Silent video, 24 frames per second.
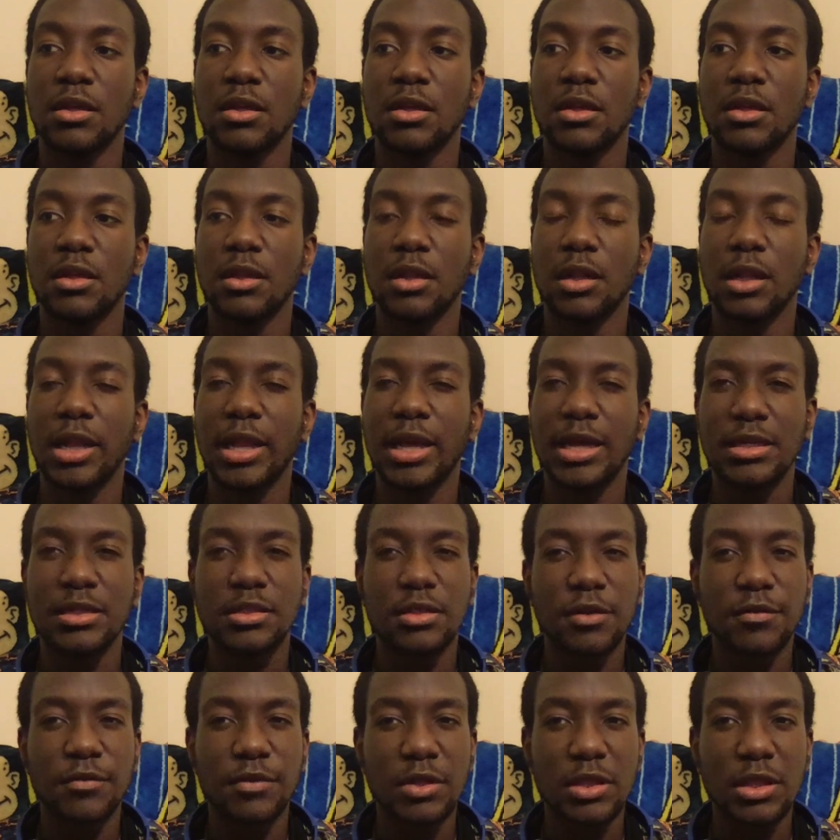less
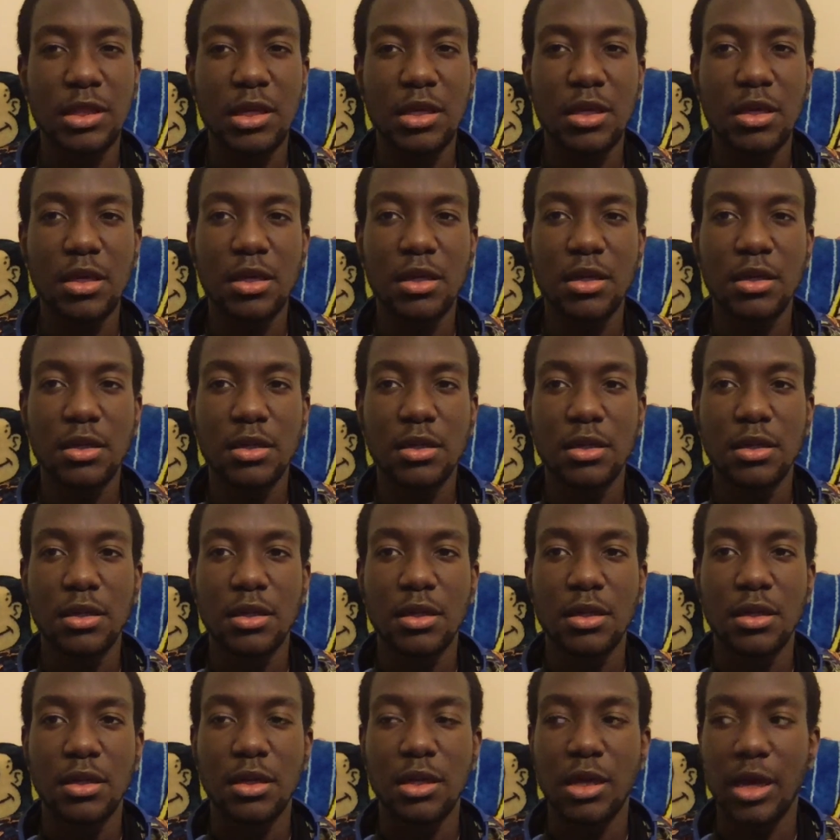of a thing.
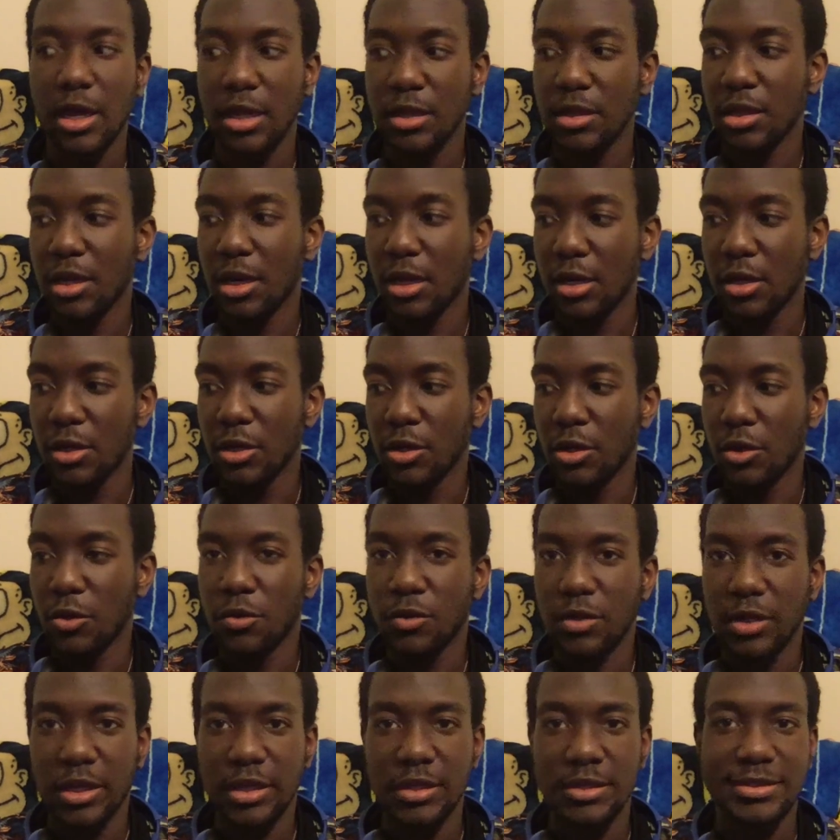Not that I
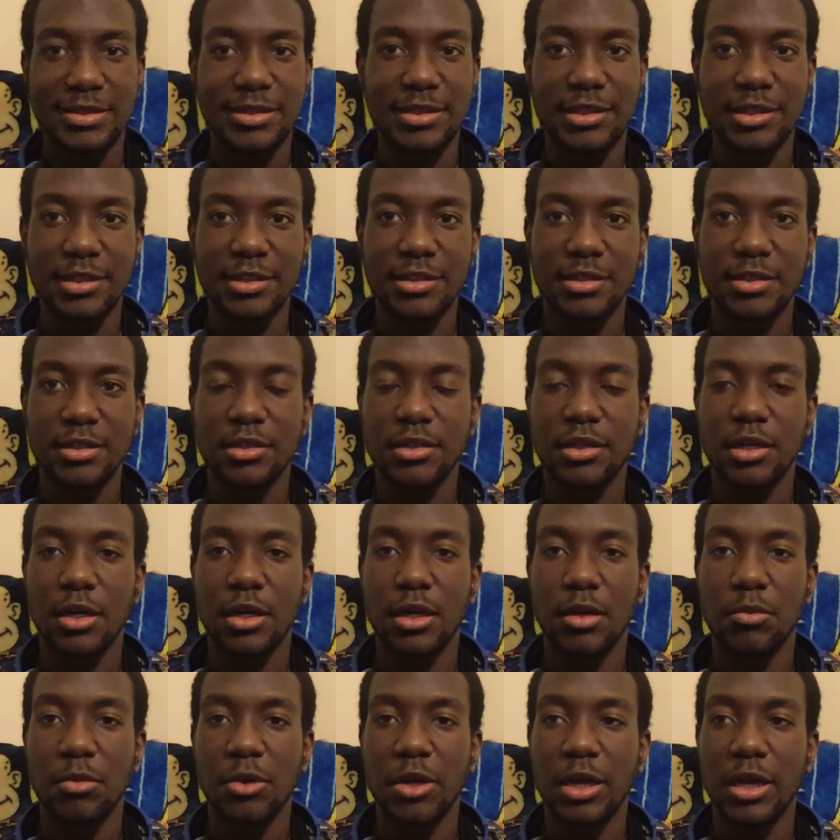don't like sitting in this chair,
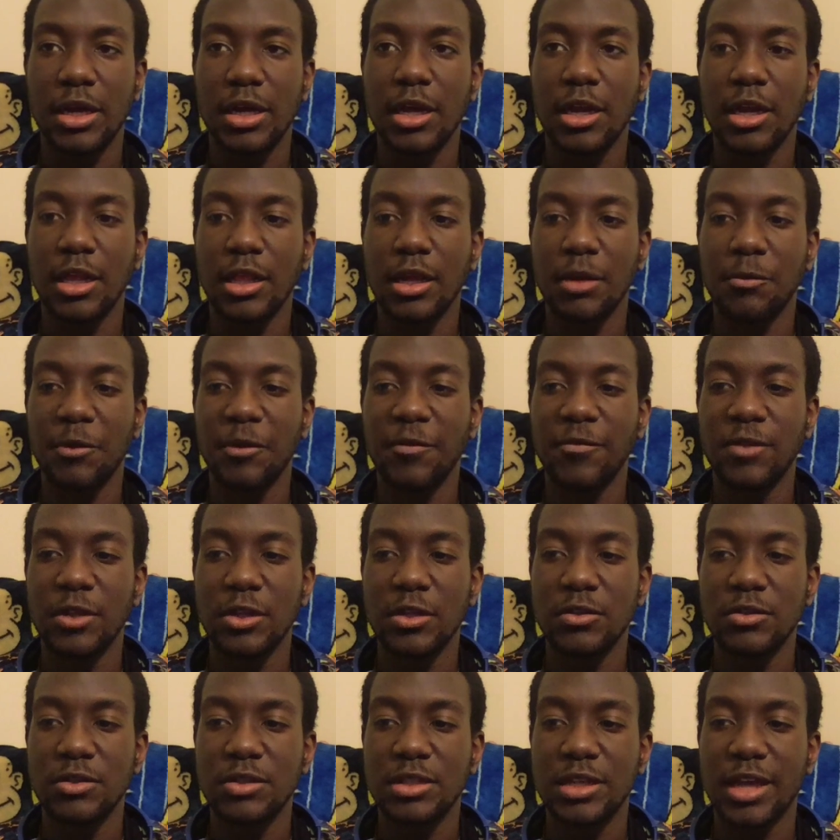but I kind of like my
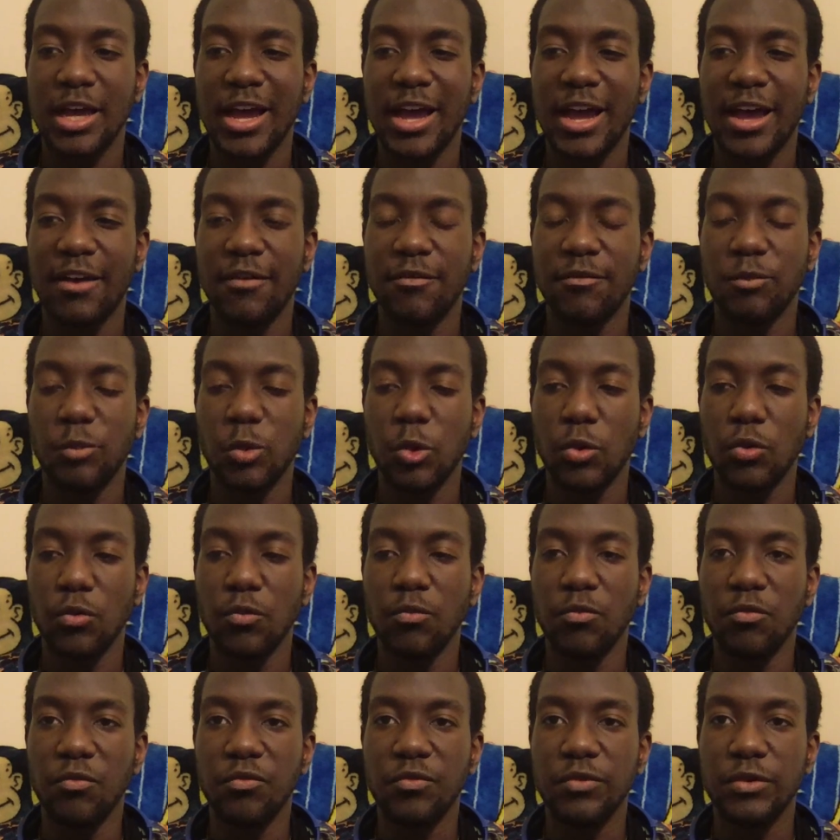videos to have more
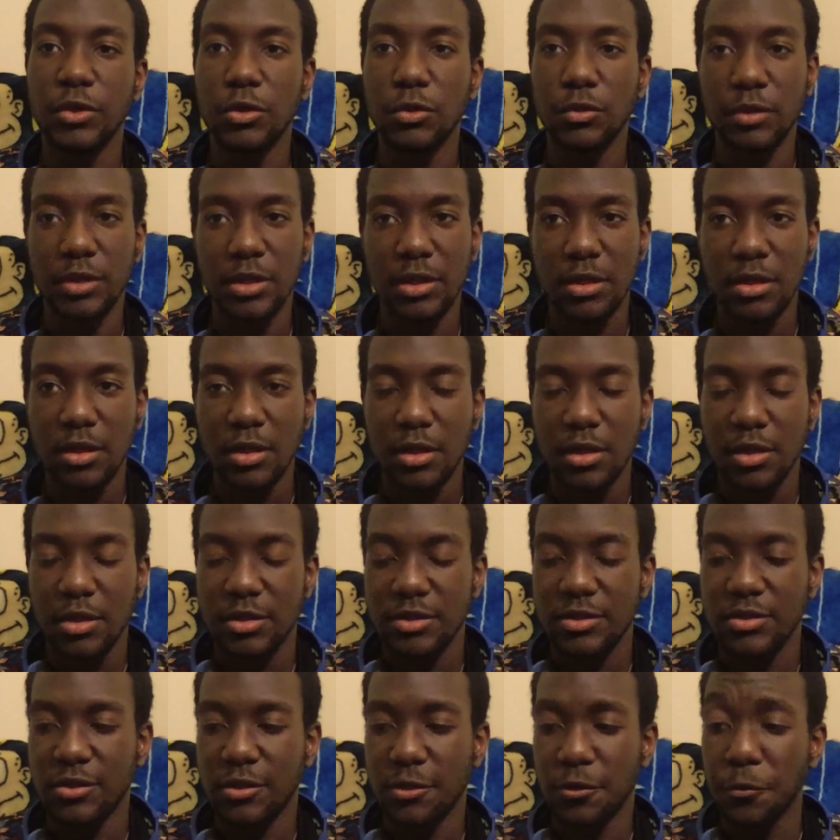oomph to it.
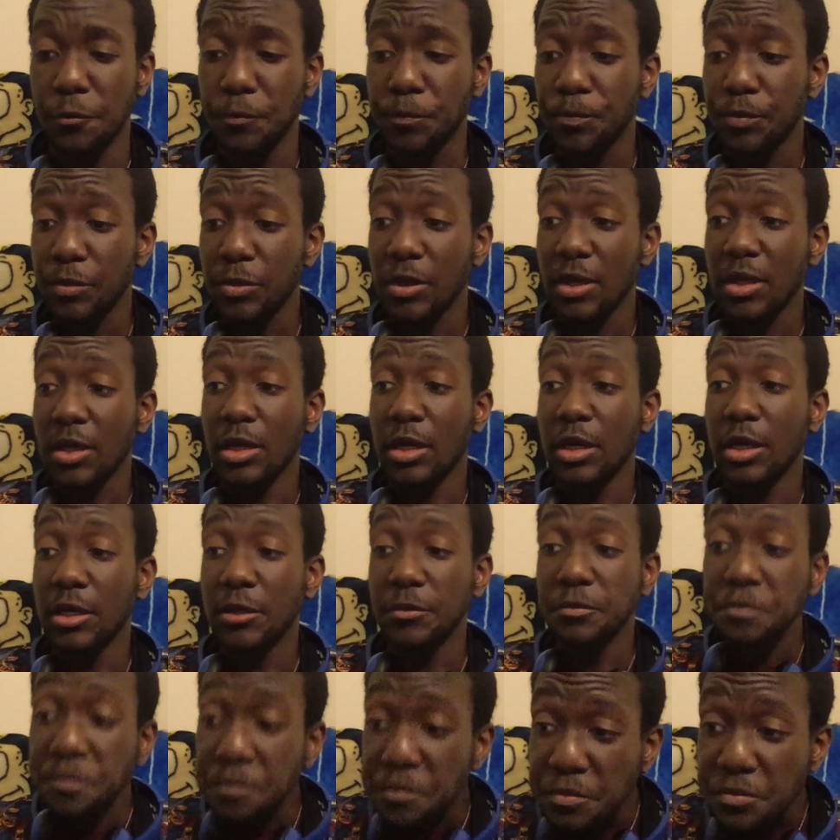So,
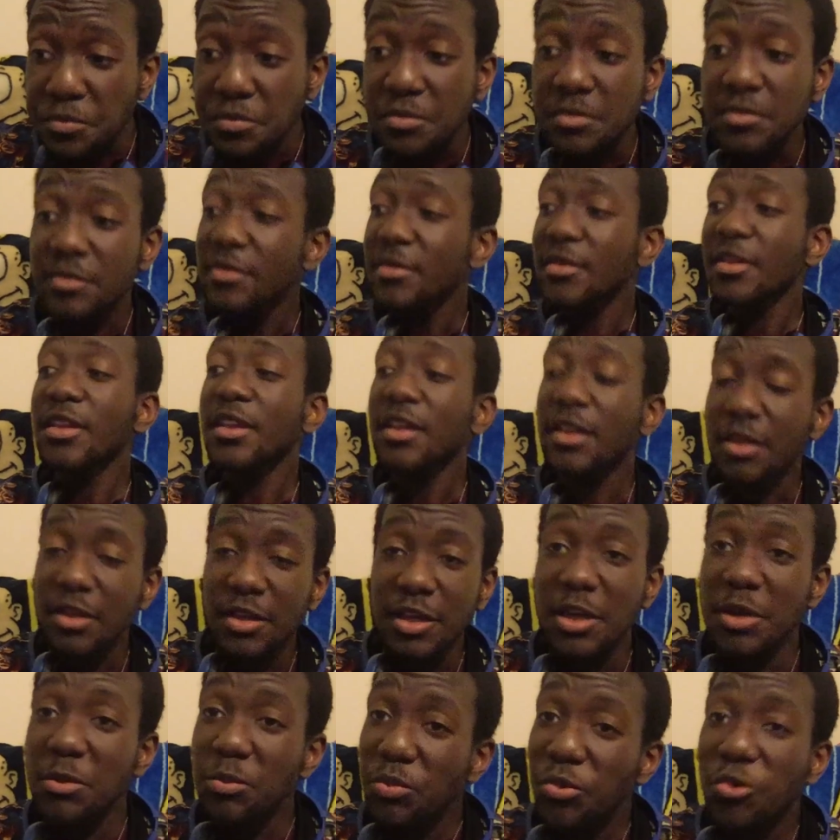again,
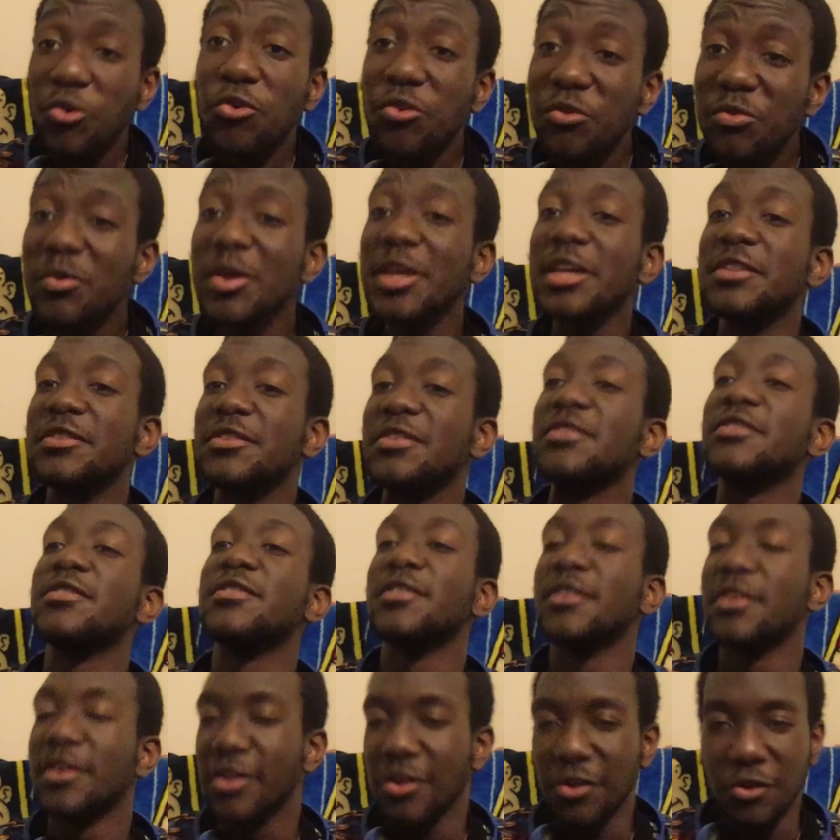improvements!
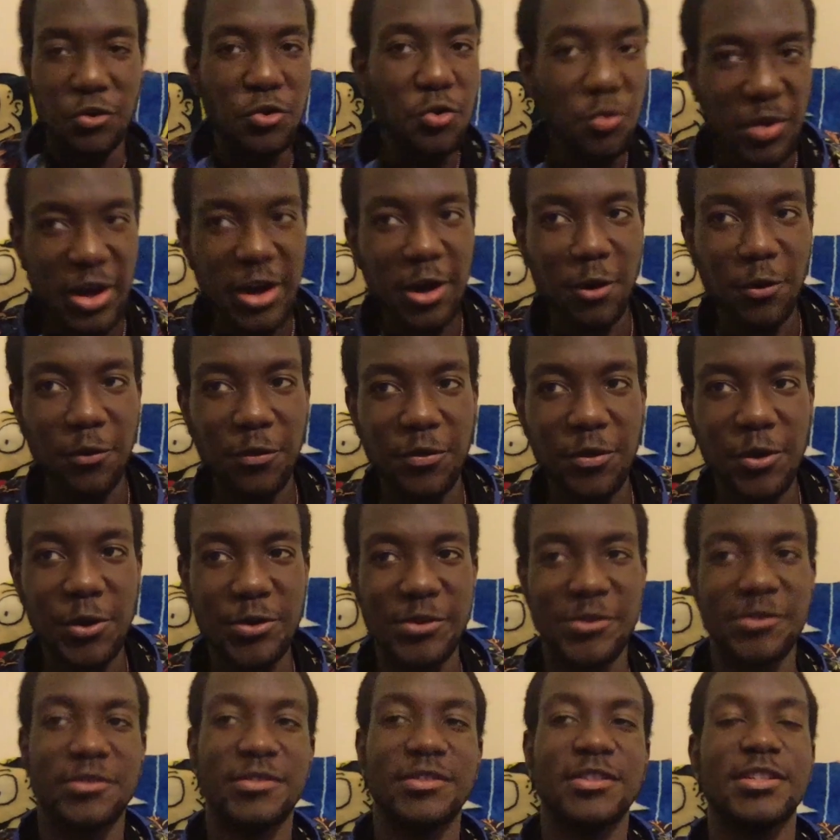New
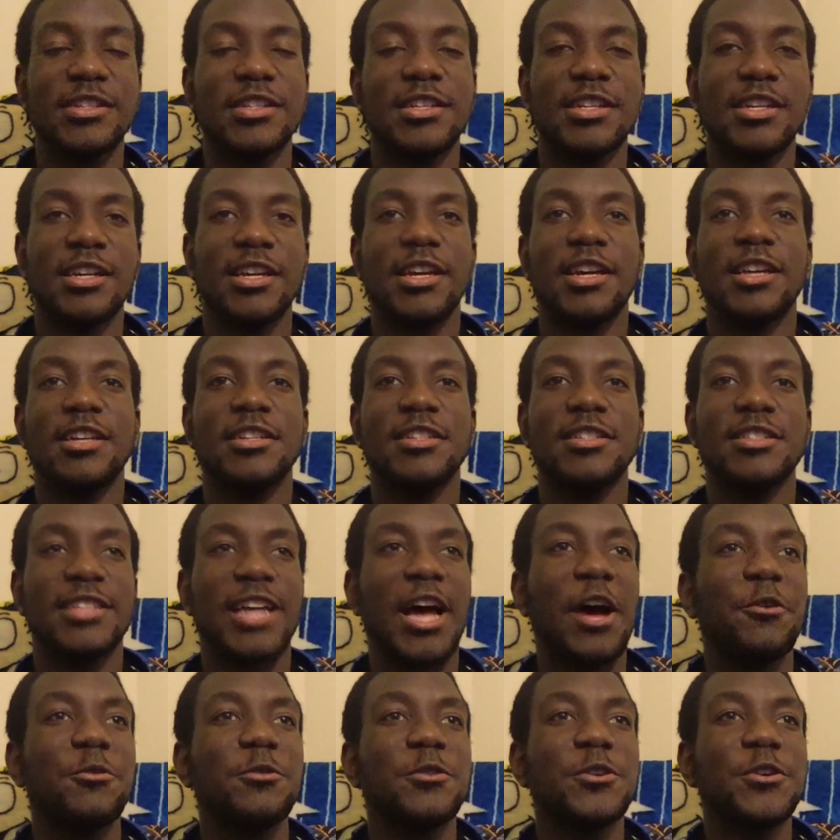microphone!
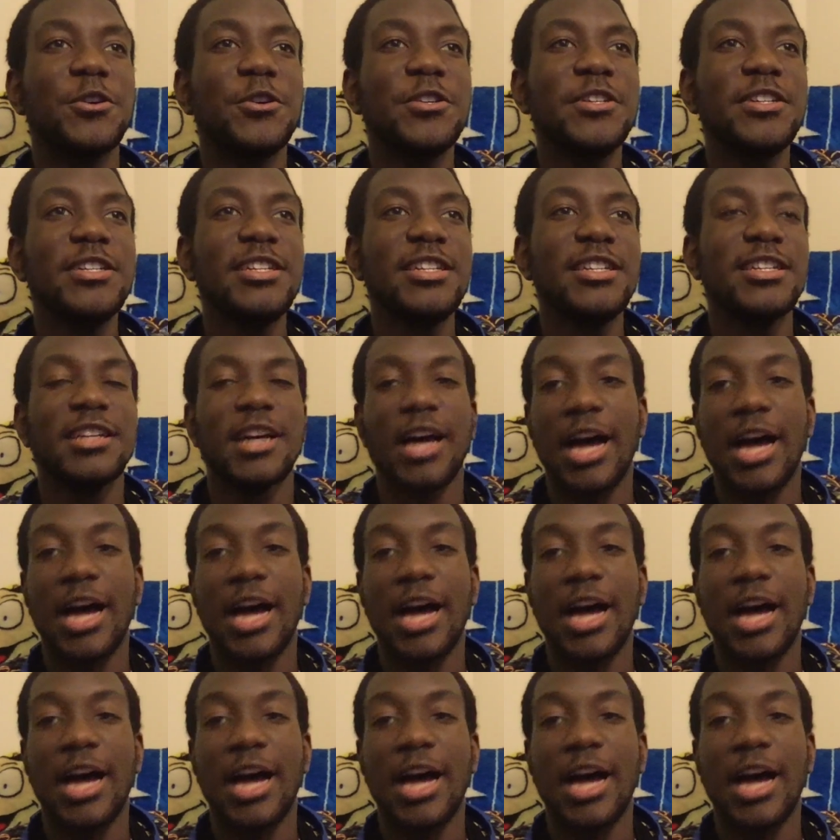Sound good?